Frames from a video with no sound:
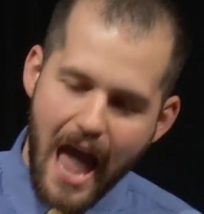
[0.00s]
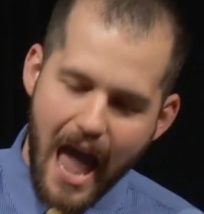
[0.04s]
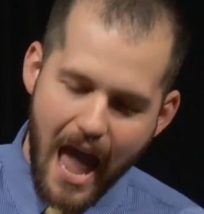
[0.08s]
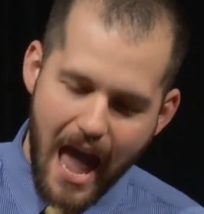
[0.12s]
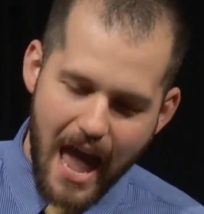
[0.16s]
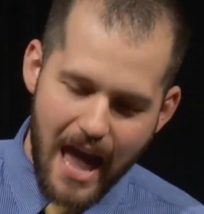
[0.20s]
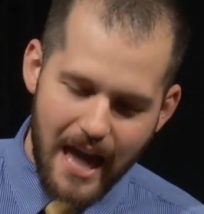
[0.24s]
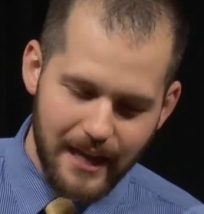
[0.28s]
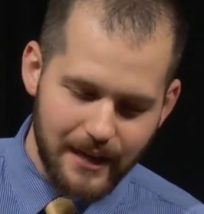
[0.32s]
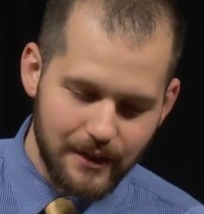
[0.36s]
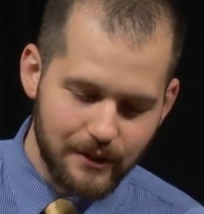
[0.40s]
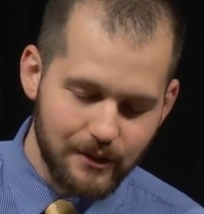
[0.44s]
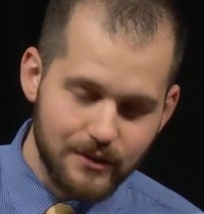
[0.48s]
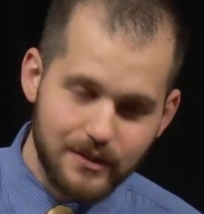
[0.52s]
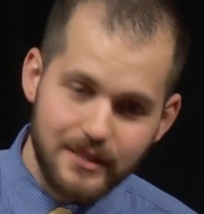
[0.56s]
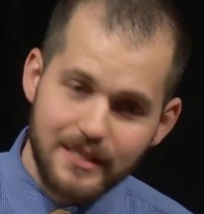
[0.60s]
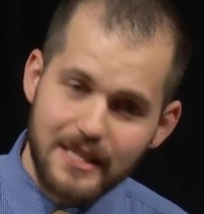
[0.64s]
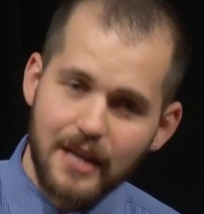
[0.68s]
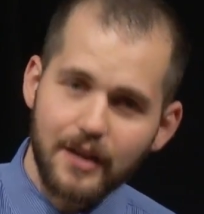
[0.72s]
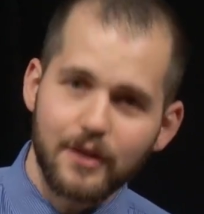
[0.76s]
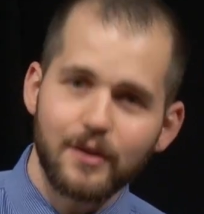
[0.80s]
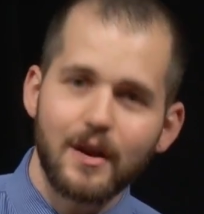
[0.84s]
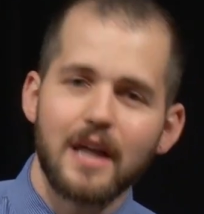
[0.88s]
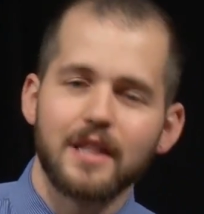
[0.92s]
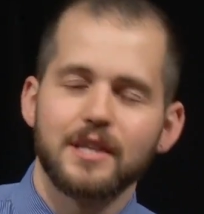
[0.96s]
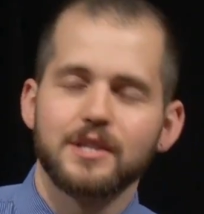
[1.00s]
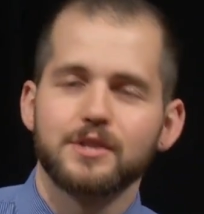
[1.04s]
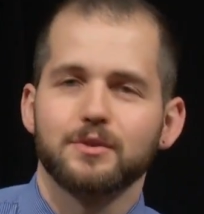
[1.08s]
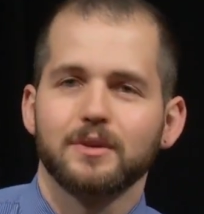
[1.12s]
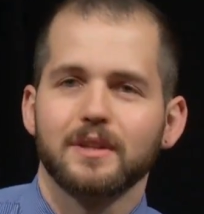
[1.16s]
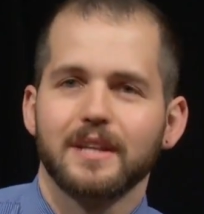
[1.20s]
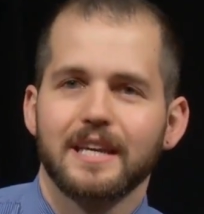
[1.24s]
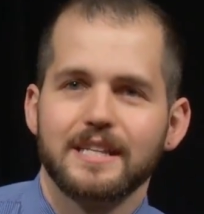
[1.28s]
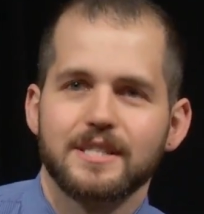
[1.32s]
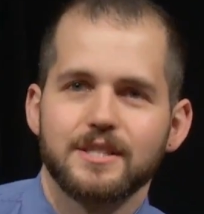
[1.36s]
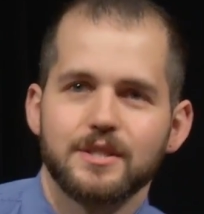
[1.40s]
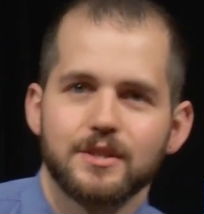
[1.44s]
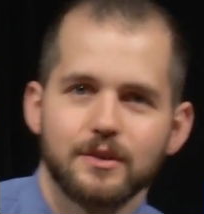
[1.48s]
and tell you how this
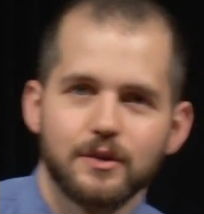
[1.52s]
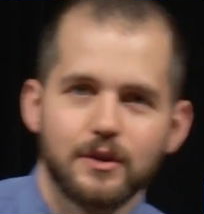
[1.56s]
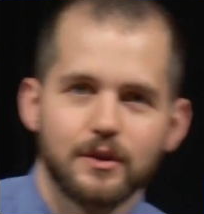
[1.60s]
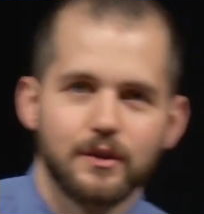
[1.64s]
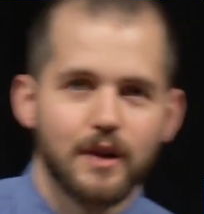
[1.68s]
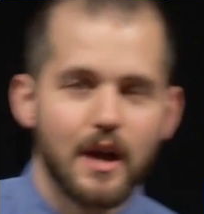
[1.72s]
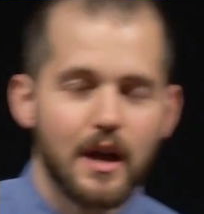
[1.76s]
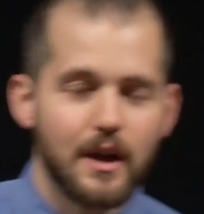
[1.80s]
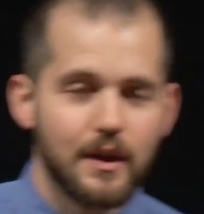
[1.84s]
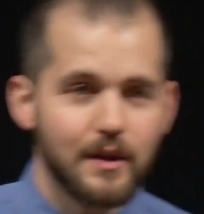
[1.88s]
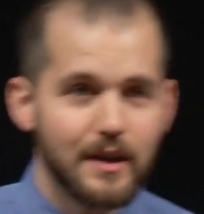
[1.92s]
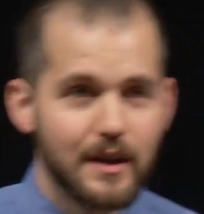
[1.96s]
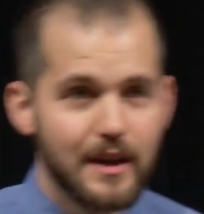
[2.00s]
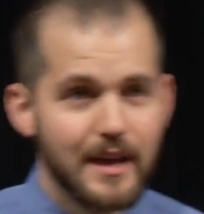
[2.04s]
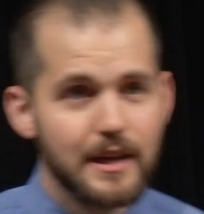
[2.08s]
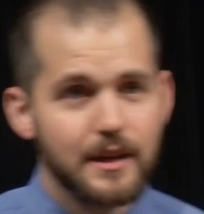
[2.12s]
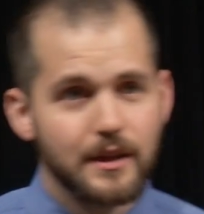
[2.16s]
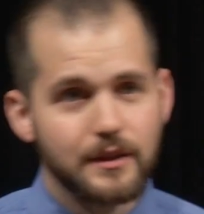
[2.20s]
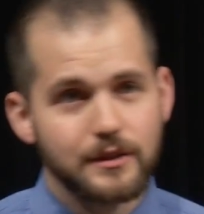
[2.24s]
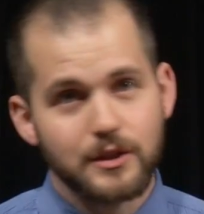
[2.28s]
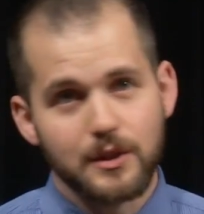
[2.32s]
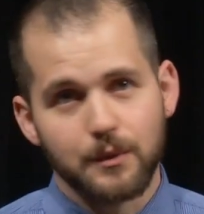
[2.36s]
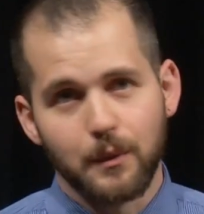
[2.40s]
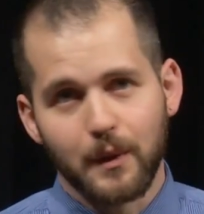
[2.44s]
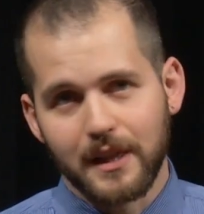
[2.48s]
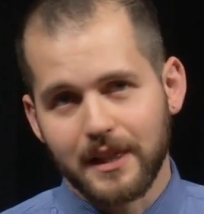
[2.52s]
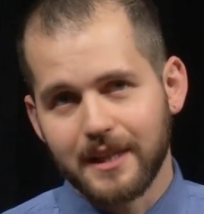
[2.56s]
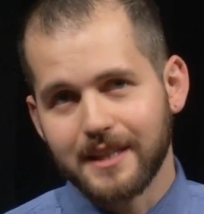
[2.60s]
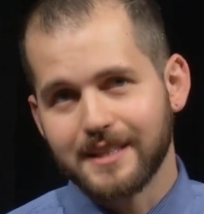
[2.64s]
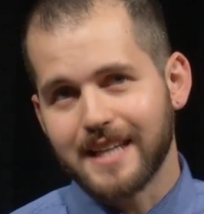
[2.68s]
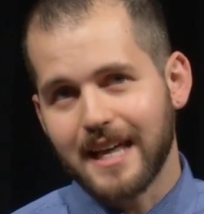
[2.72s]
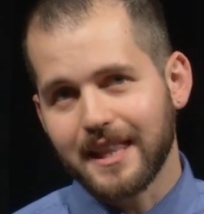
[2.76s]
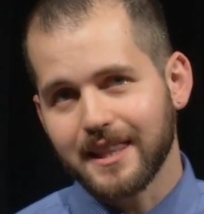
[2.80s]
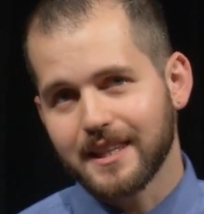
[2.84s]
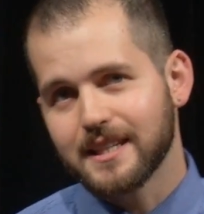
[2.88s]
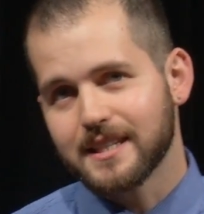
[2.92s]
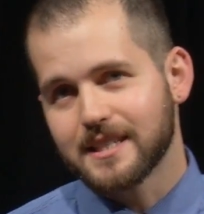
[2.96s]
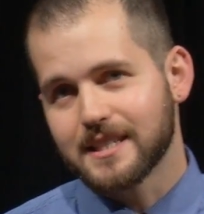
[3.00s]
relates to one of the
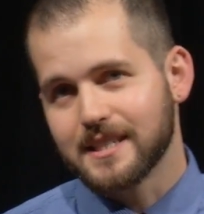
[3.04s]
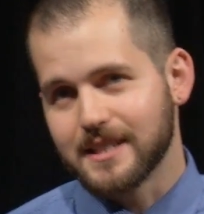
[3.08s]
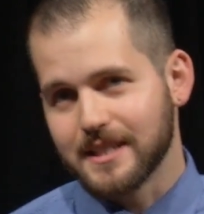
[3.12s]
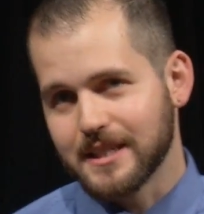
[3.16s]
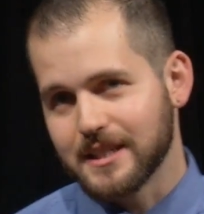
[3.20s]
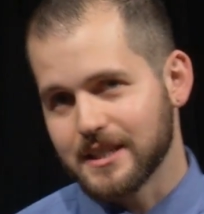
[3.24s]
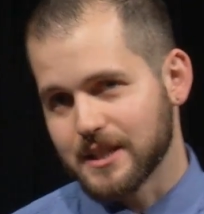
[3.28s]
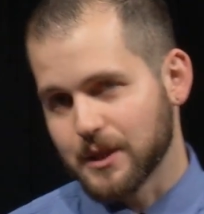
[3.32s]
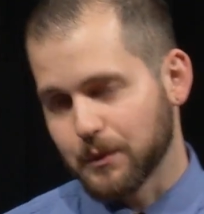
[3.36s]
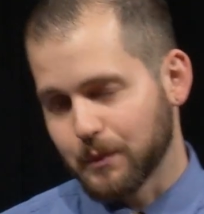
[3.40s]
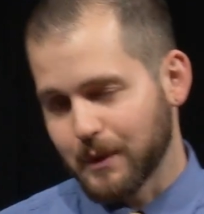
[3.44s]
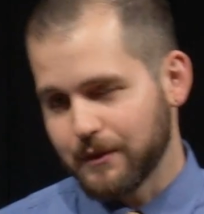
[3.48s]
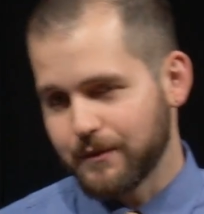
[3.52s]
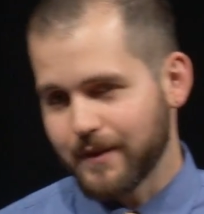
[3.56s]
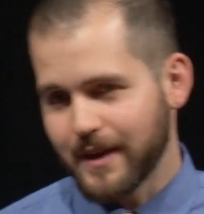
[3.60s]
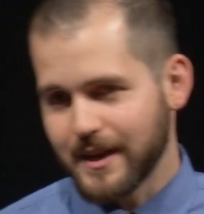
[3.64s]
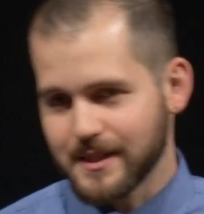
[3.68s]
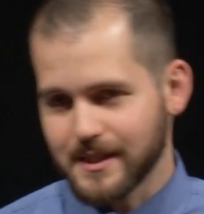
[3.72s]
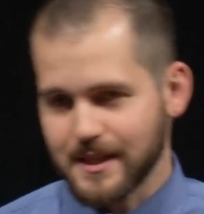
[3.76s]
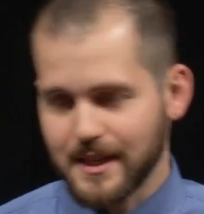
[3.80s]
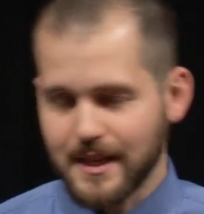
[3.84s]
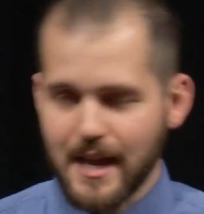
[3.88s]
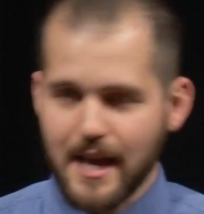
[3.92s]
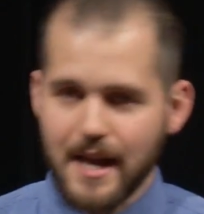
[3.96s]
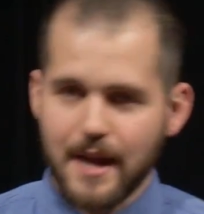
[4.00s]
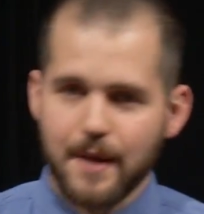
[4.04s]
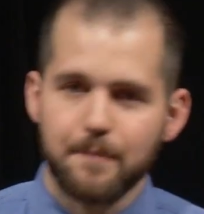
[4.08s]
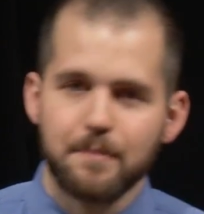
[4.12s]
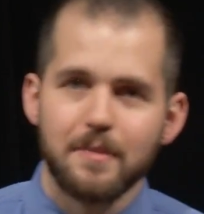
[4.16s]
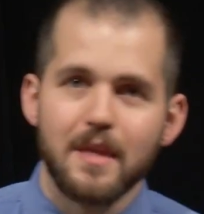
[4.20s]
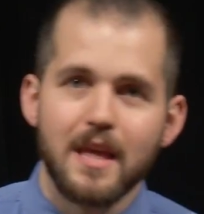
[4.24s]
deadliest diseases that we face today.